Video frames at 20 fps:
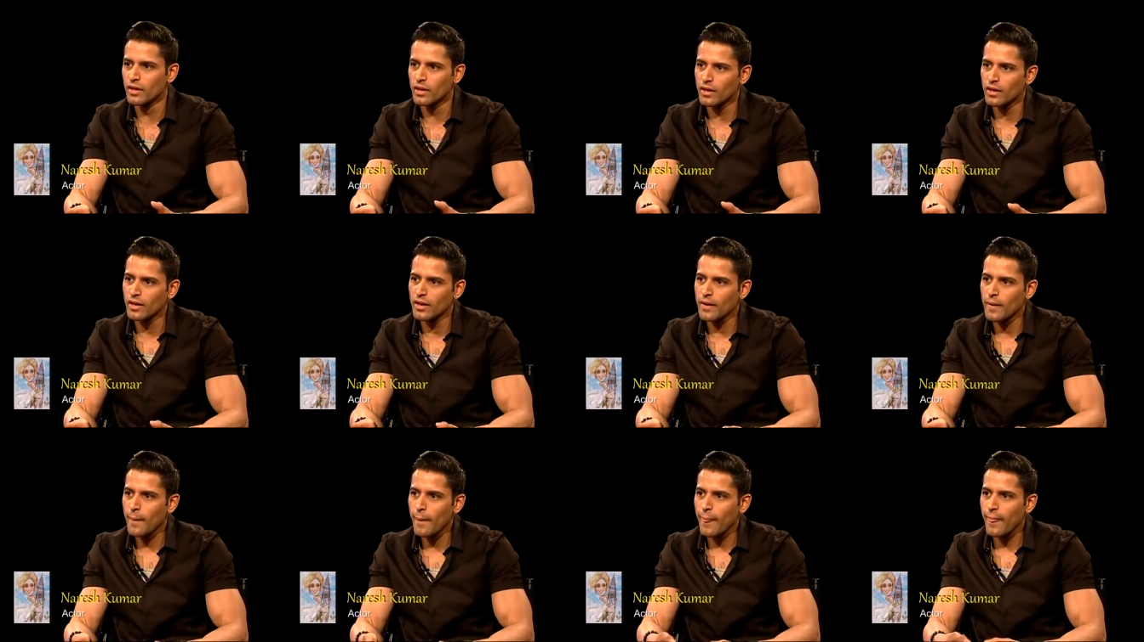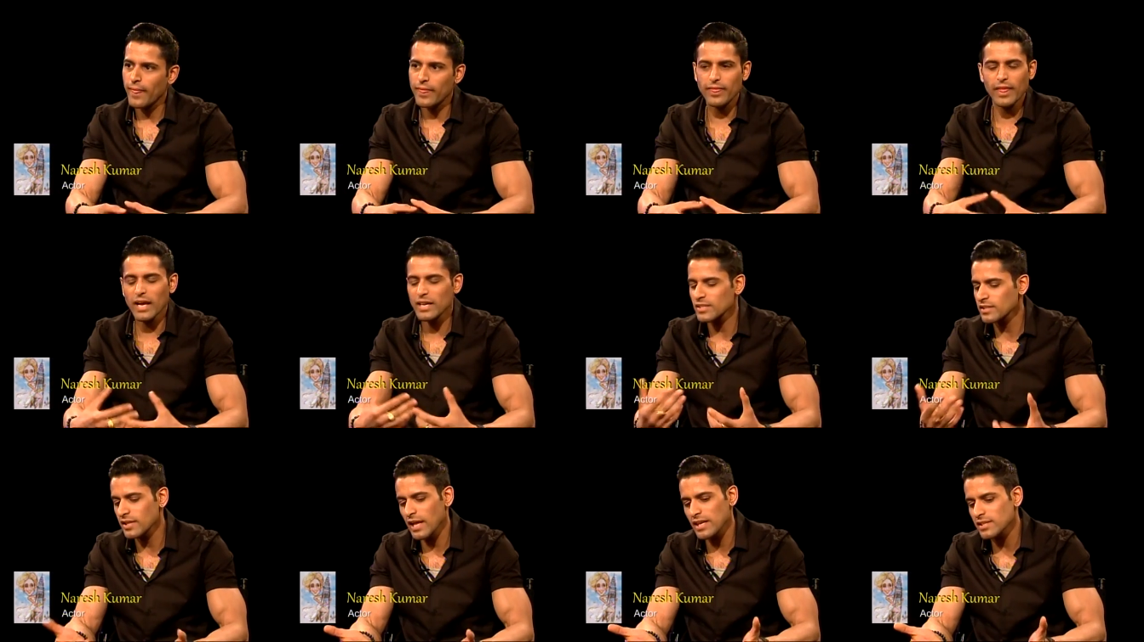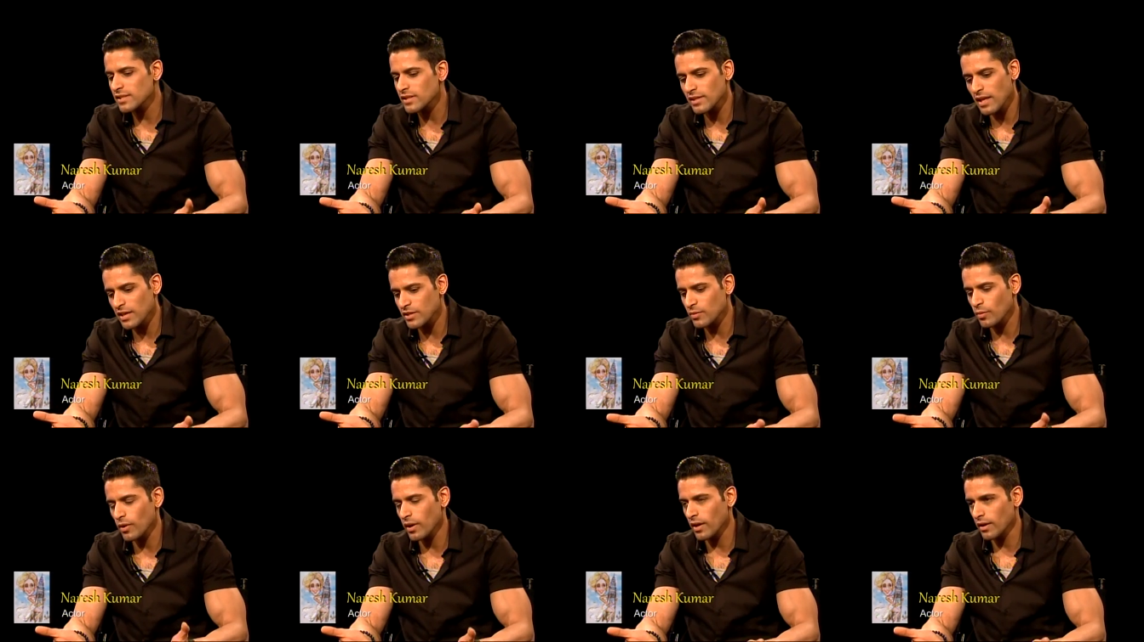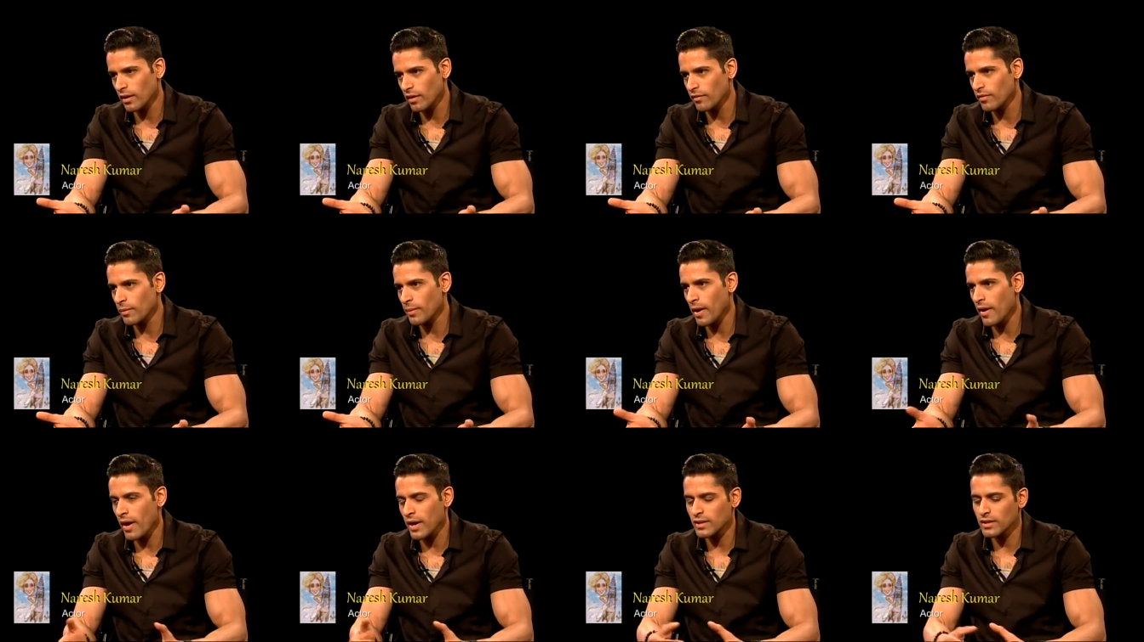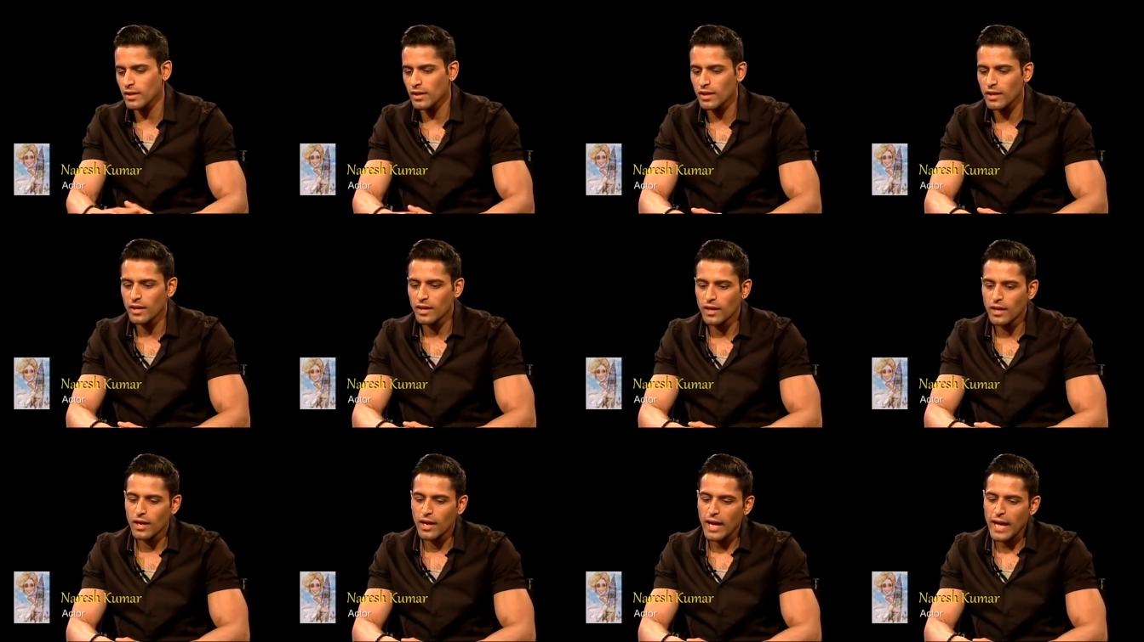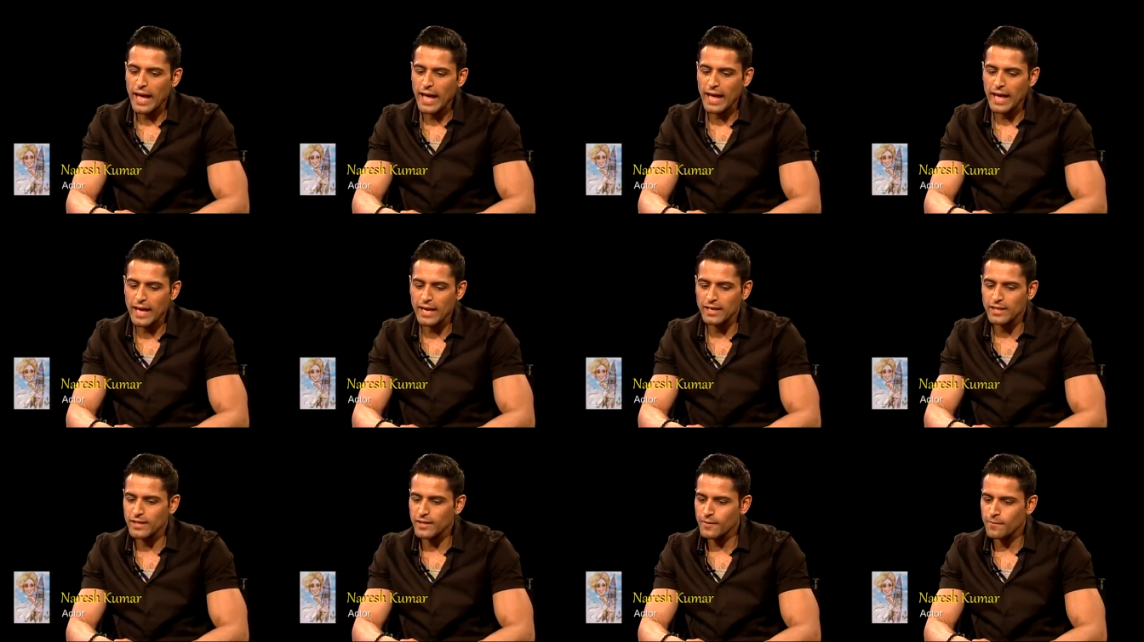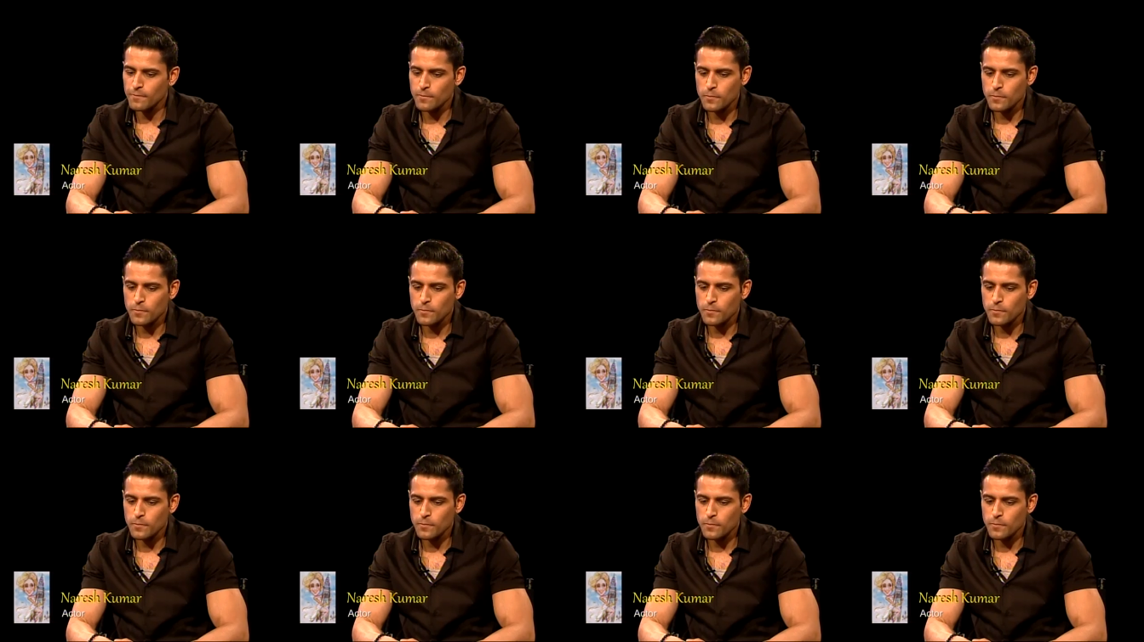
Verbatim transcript: Mm -hmm. That's that's that's what I love about acting, and